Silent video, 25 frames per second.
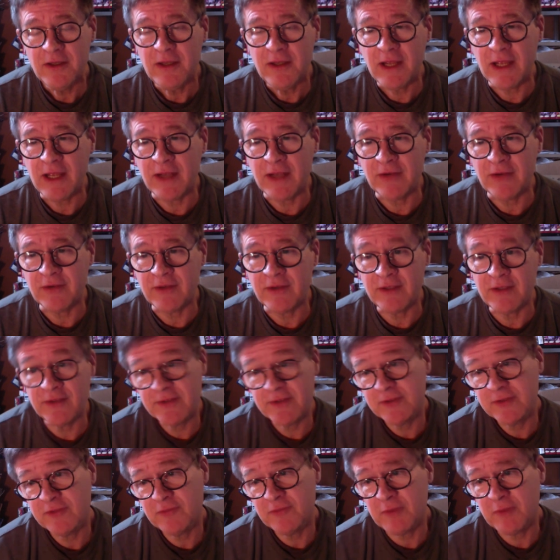And it
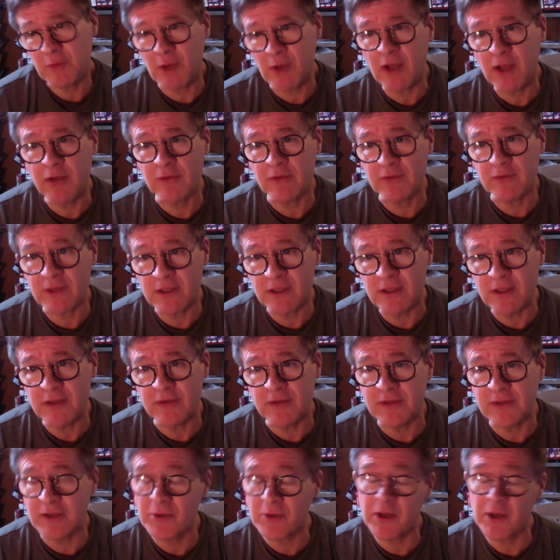served me well over the
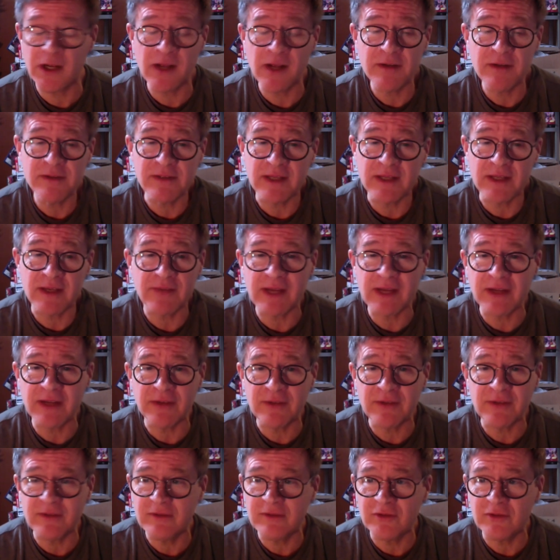years. And quite honestly, I've
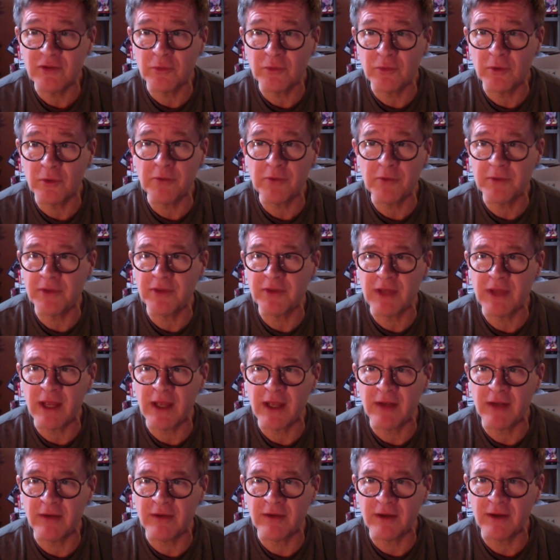gotten to work with
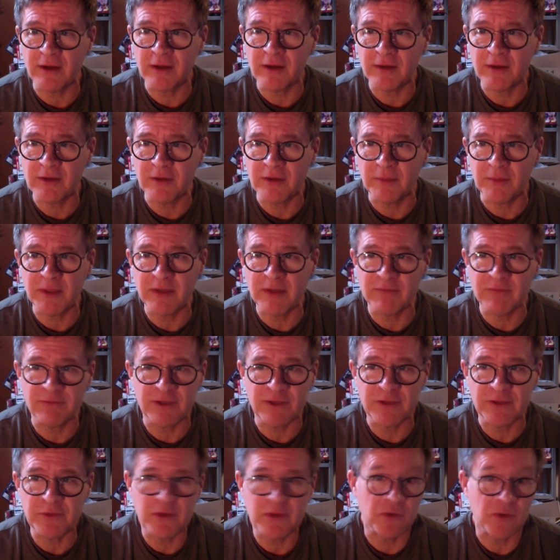and uh, you know become
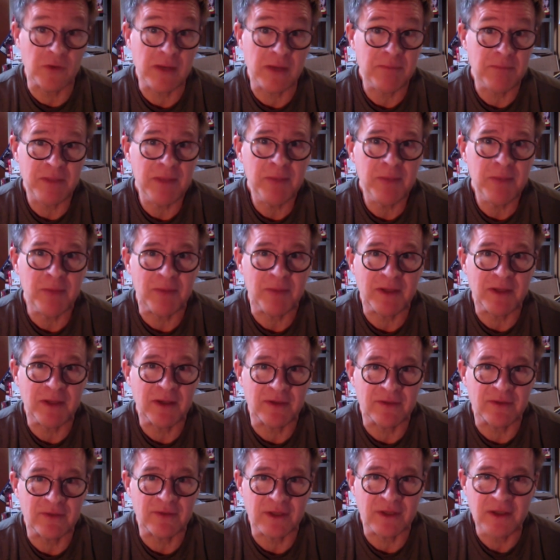friends with great people
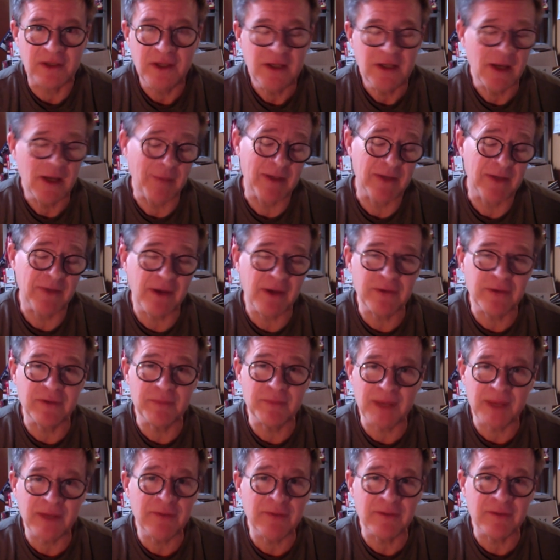because of it. I mean, if I was
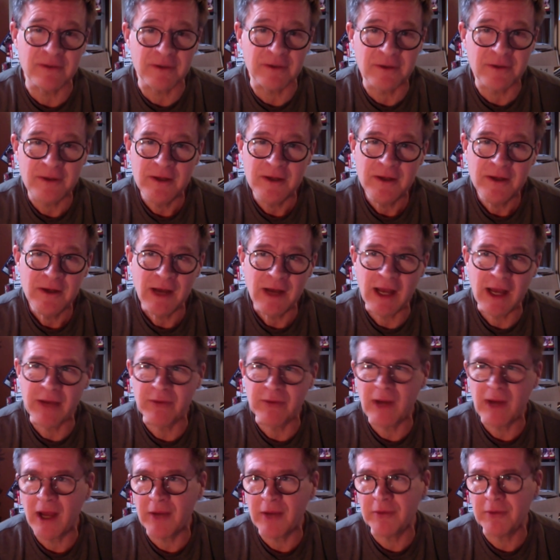a penciler,
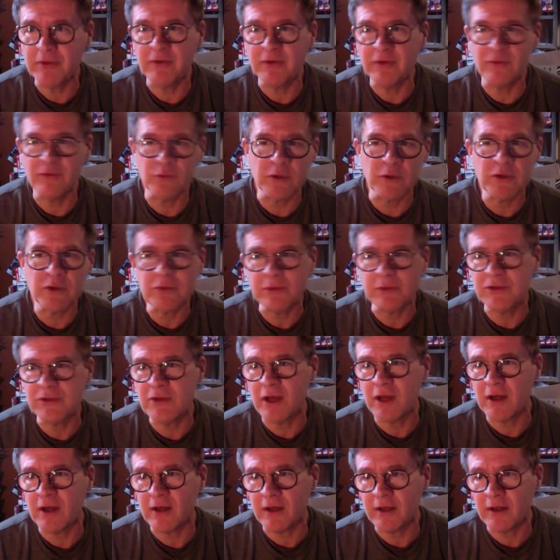I, I wouldn't have worked with
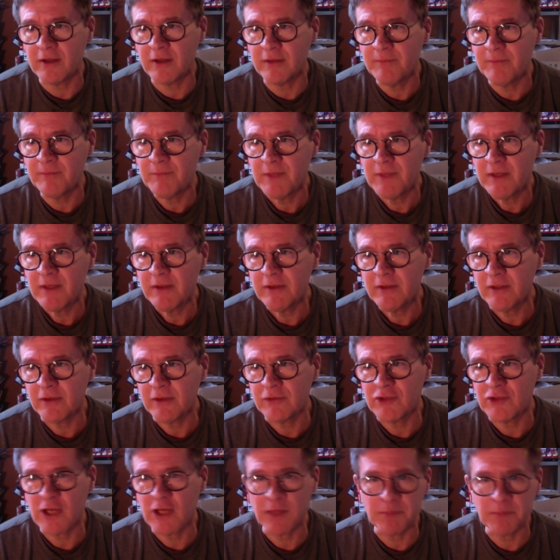uh, you
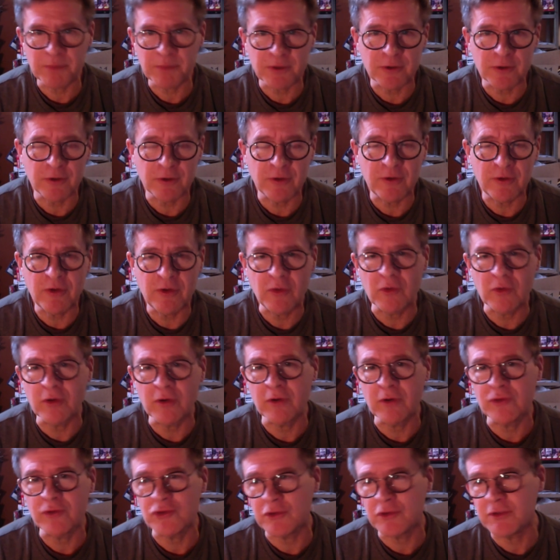know John Byrne
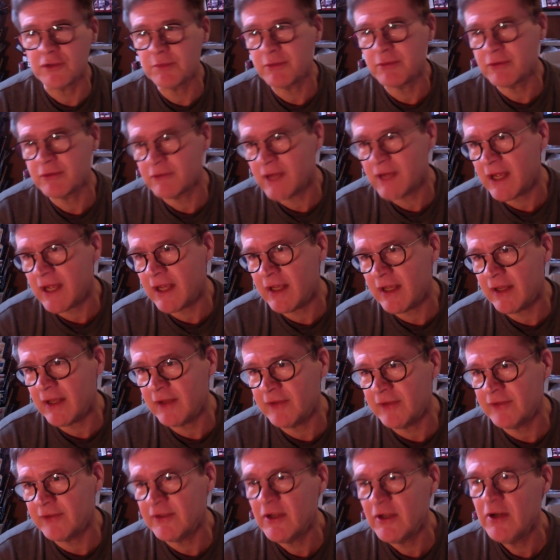or George
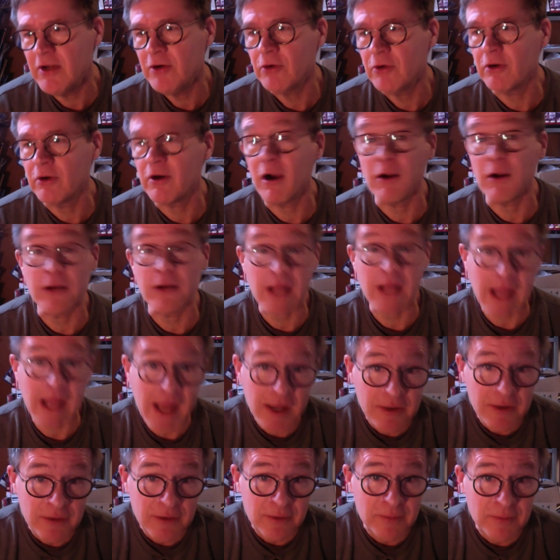Perez or Art
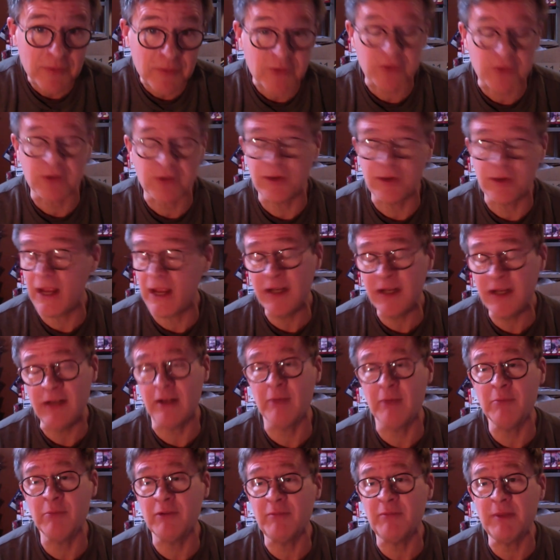Adams or any
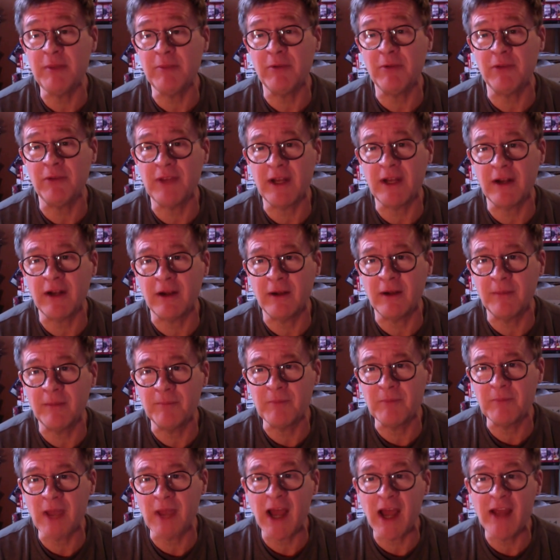number of people that
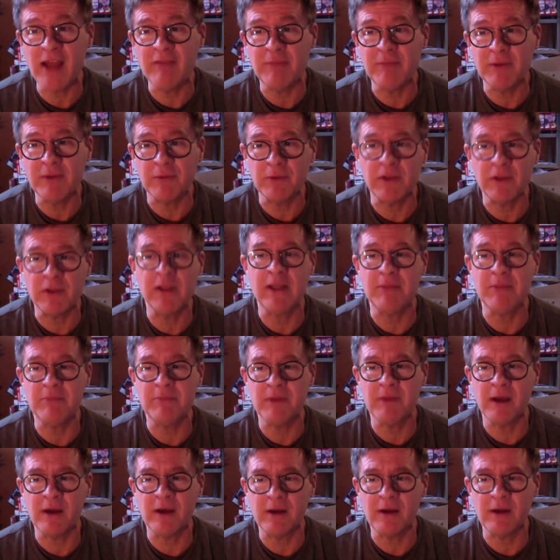um, I've been really
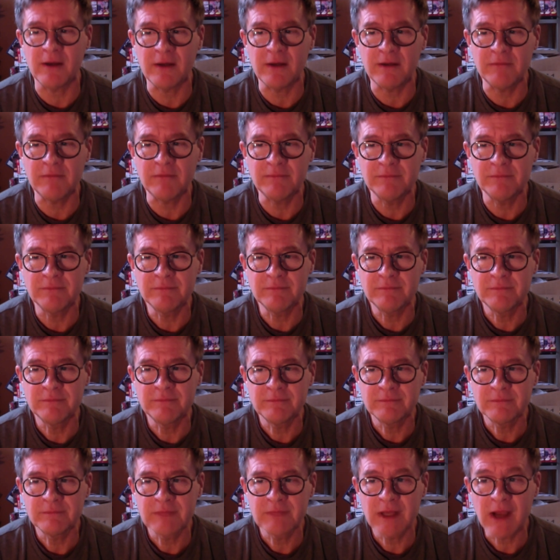uh,
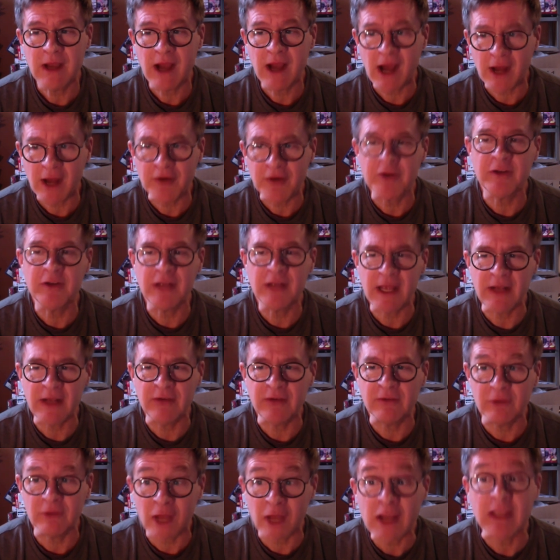honored
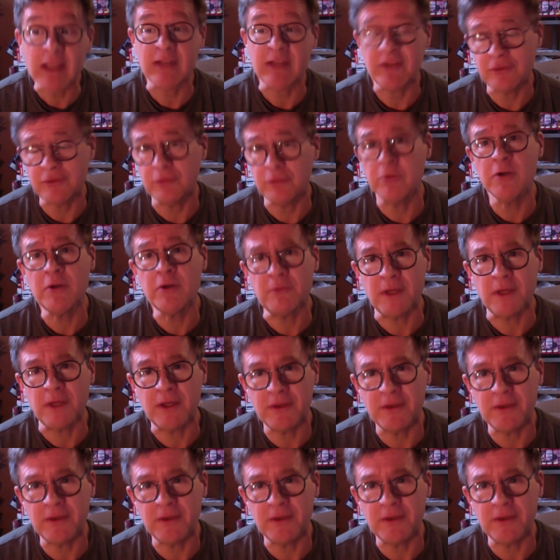and lucky to work with.